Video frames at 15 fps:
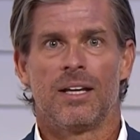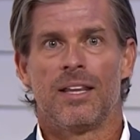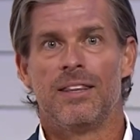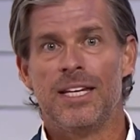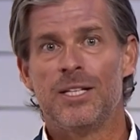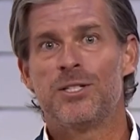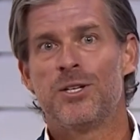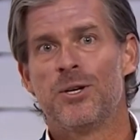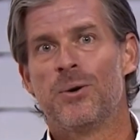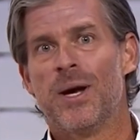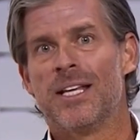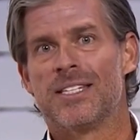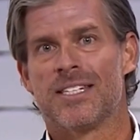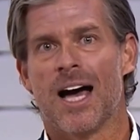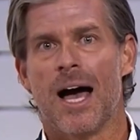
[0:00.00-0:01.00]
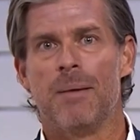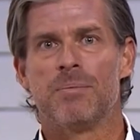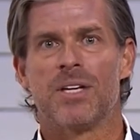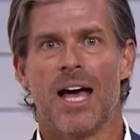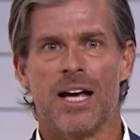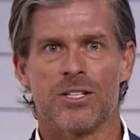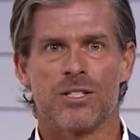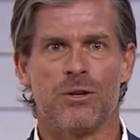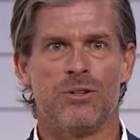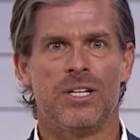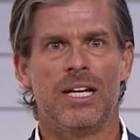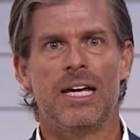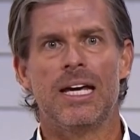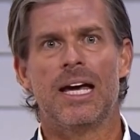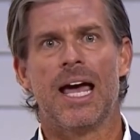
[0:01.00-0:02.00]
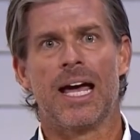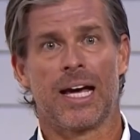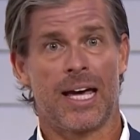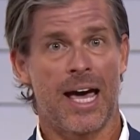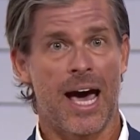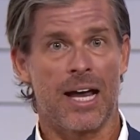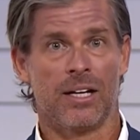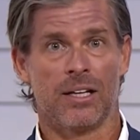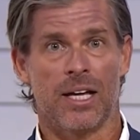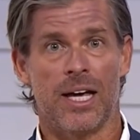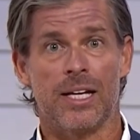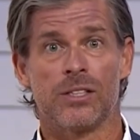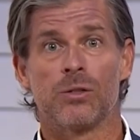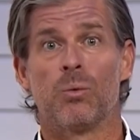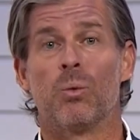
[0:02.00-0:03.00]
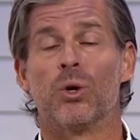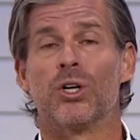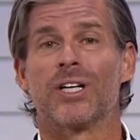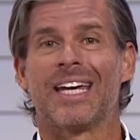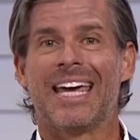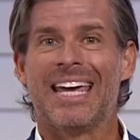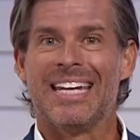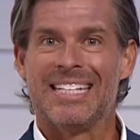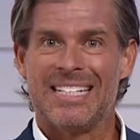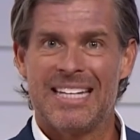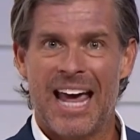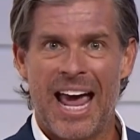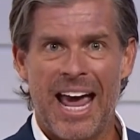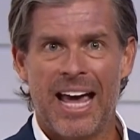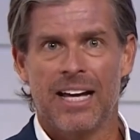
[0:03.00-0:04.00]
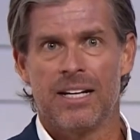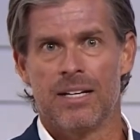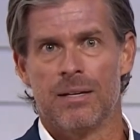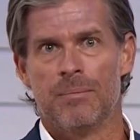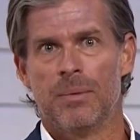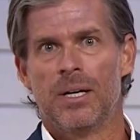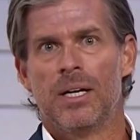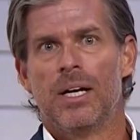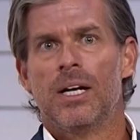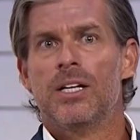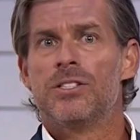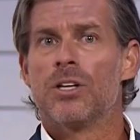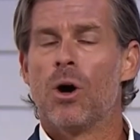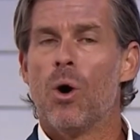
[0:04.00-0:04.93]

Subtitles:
These two enzymes, SOD and catalase, work in tandem to